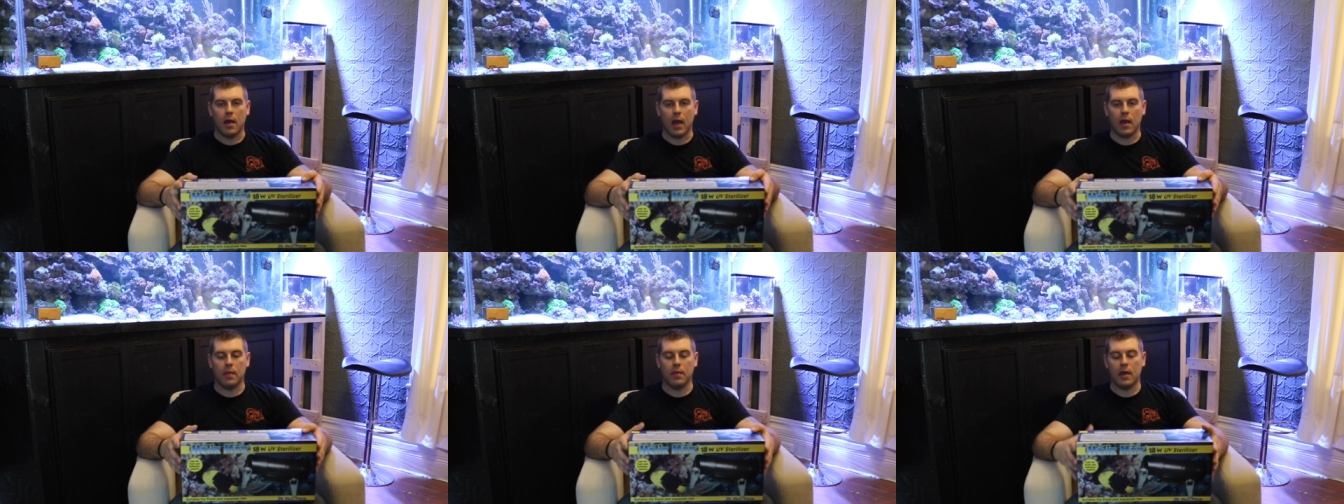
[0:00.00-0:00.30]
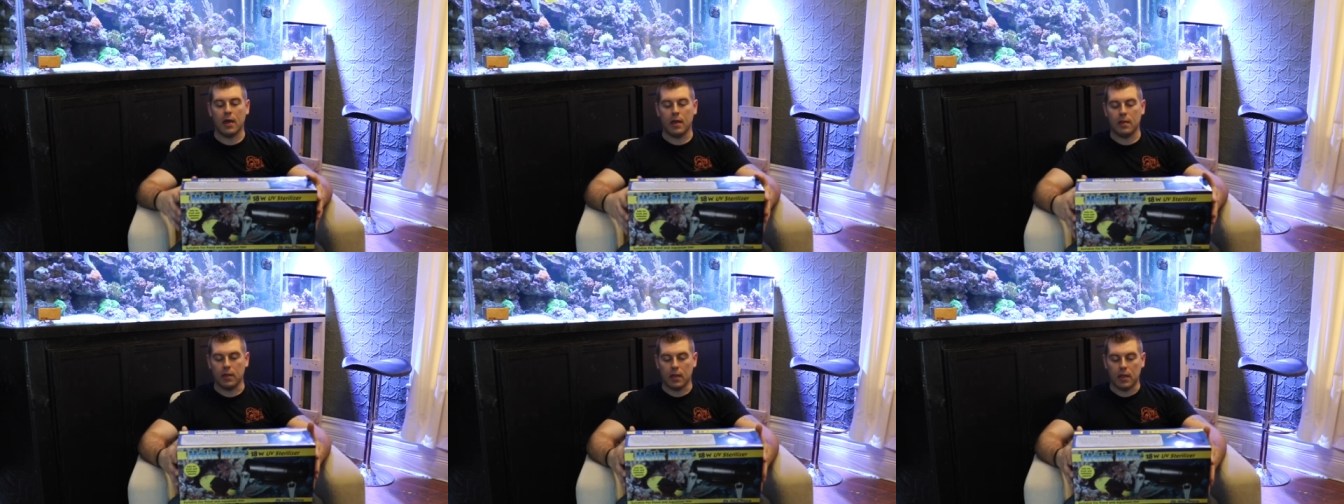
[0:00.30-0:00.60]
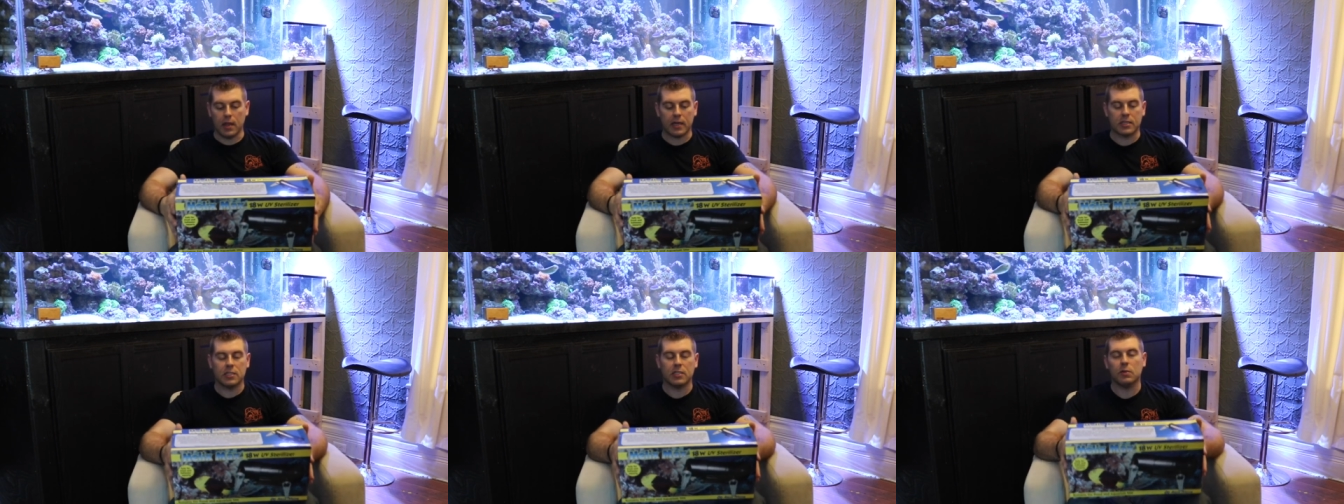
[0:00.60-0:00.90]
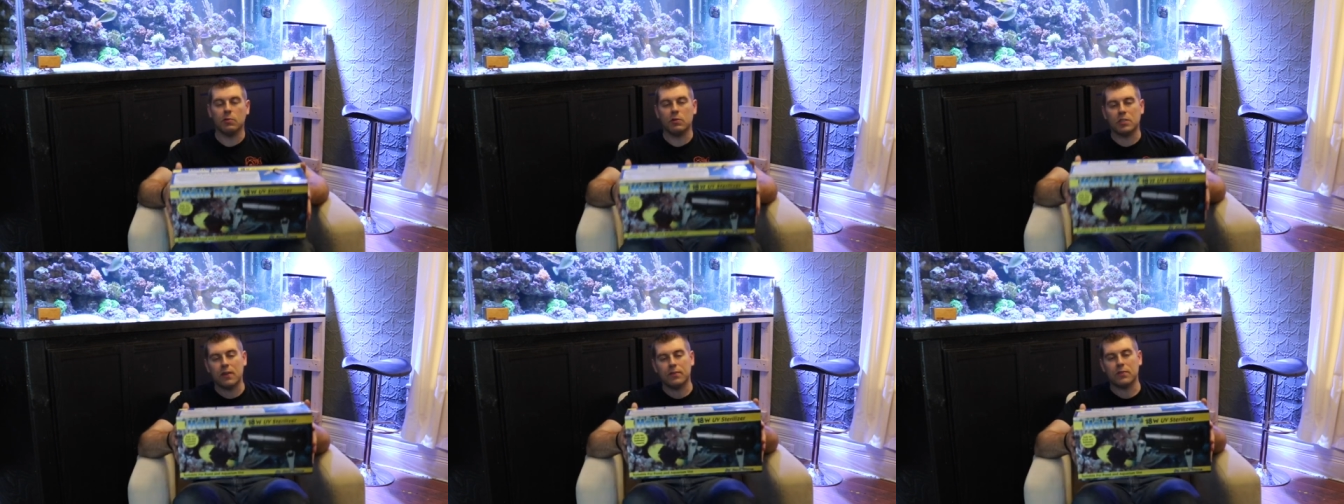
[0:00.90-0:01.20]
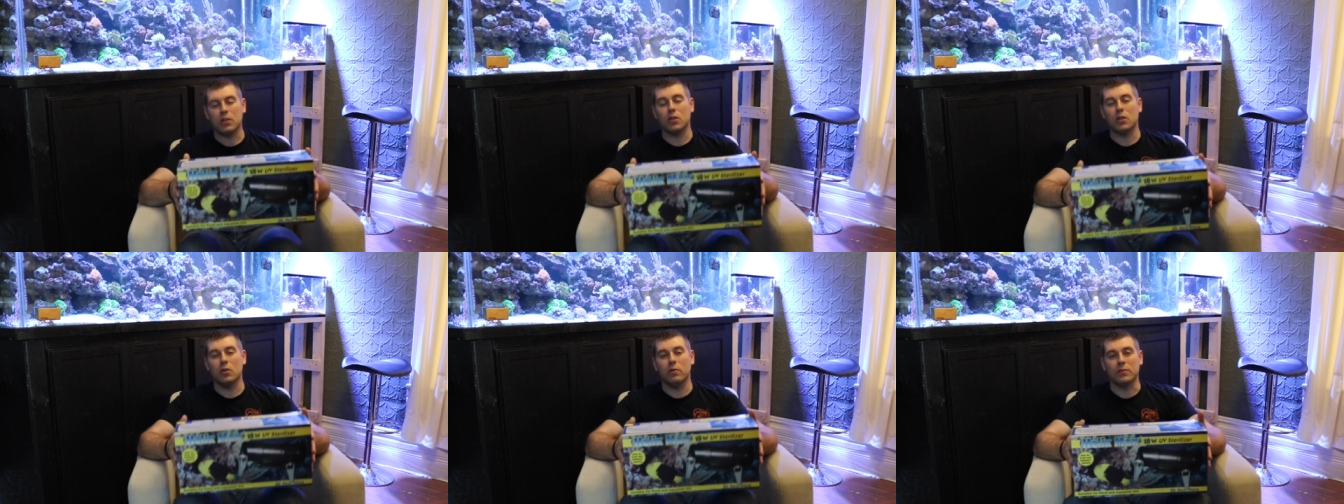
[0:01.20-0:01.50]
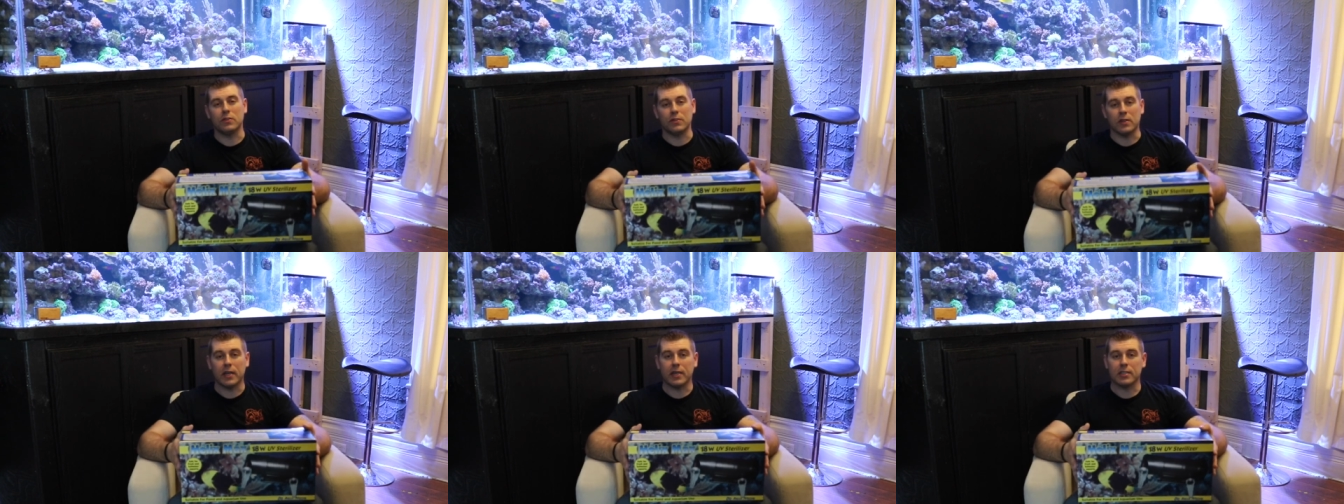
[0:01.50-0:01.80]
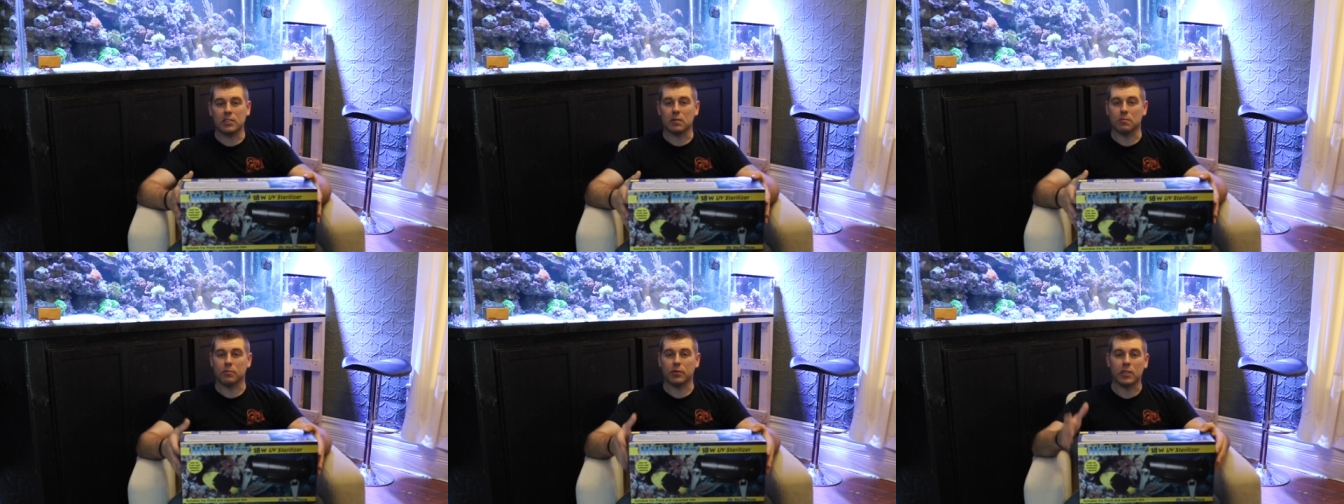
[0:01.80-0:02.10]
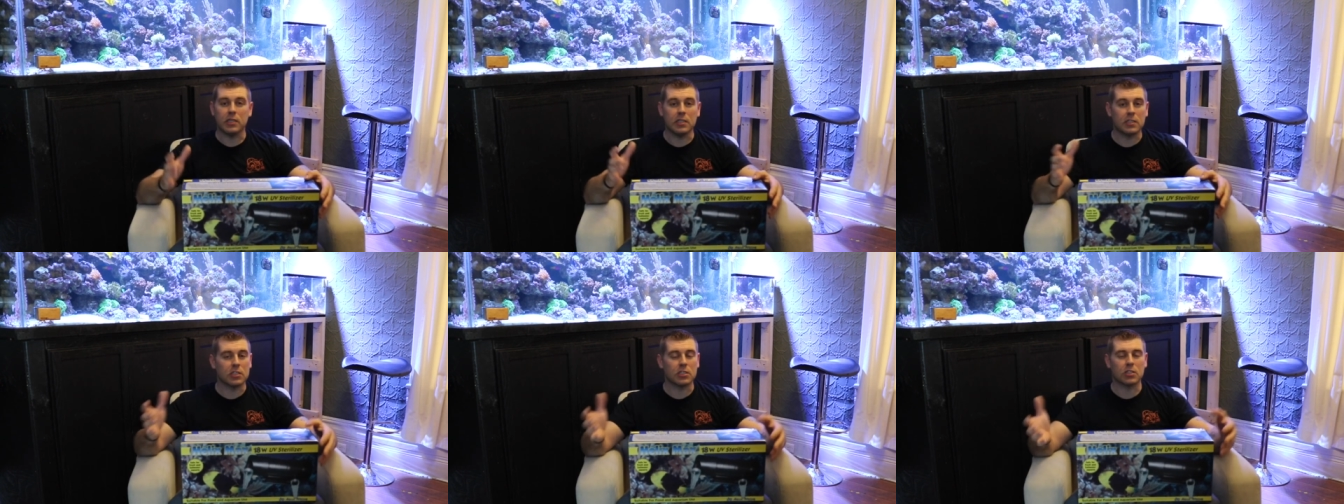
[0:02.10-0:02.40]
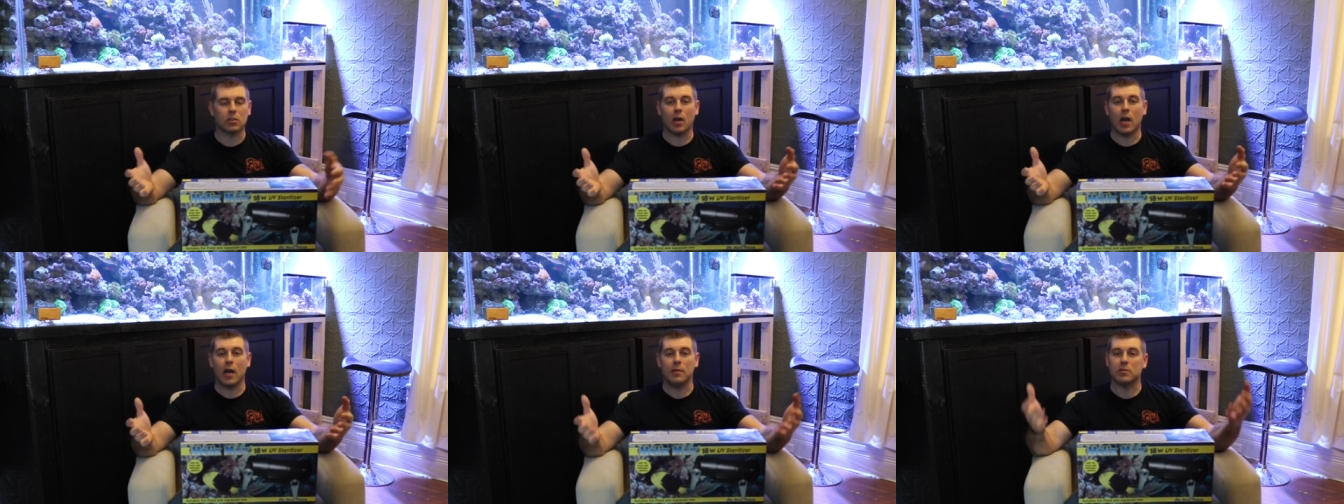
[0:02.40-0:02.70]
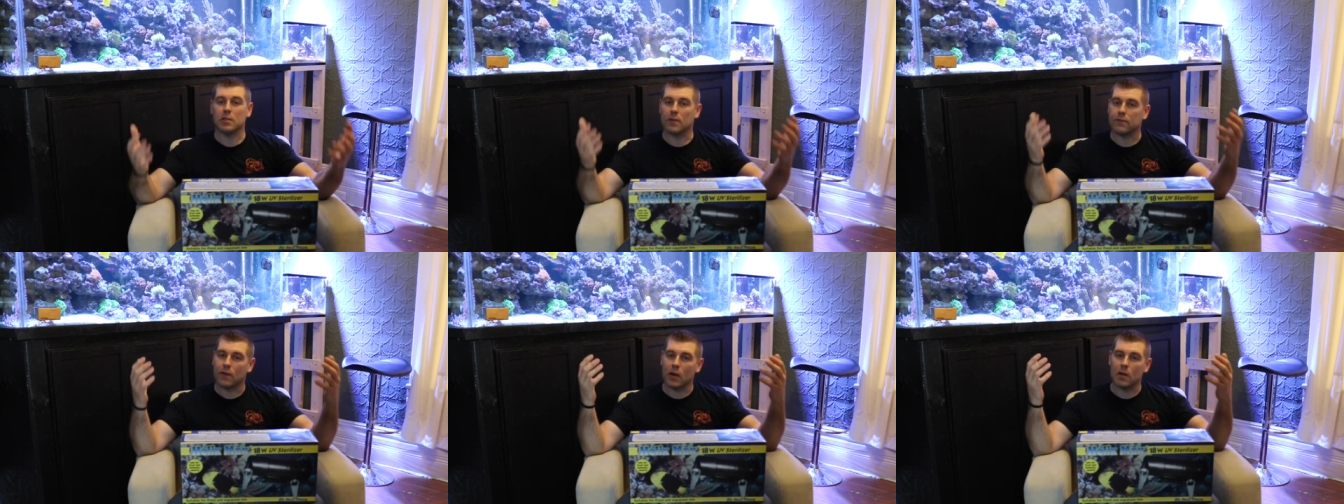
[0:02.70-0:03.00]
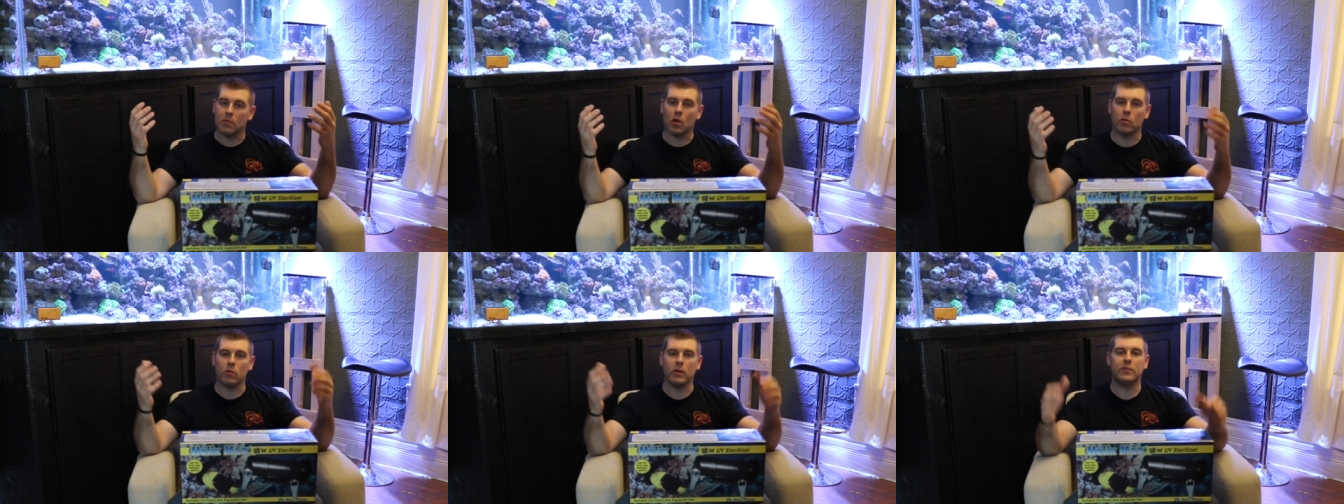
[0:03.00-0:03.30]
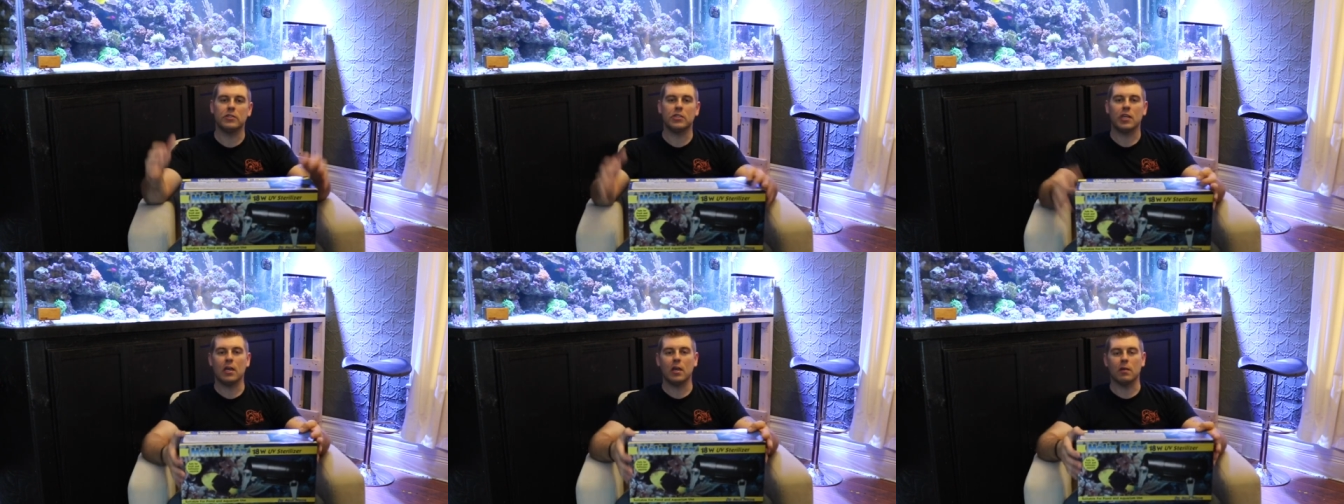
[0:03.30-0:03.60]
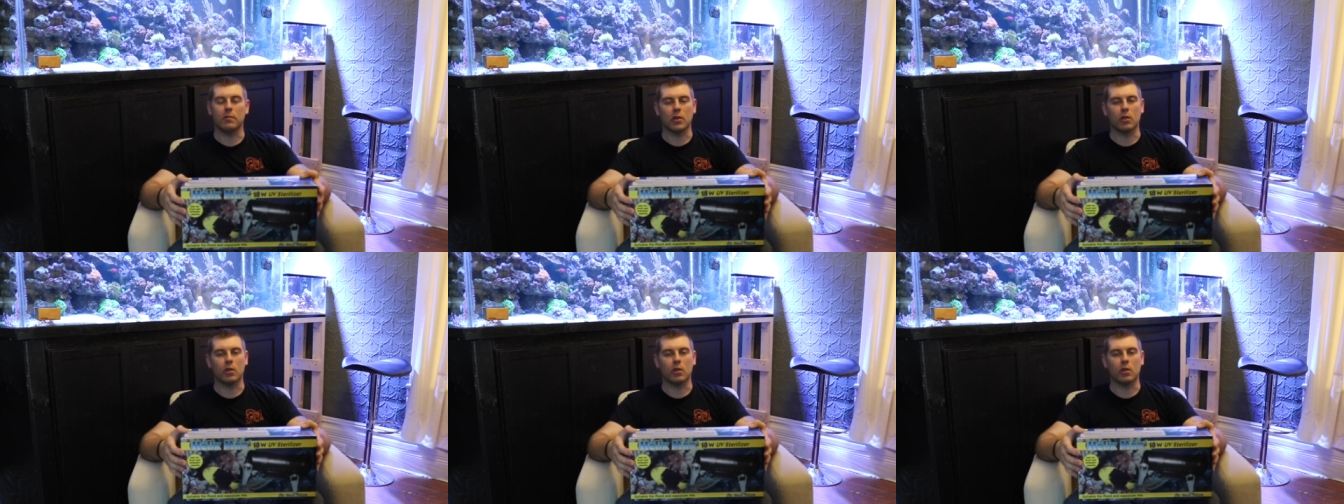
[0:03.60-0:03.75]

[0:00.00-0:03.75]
And then the next thing we have to do is you guys can please subscribe to the Farm Boy Reef channel.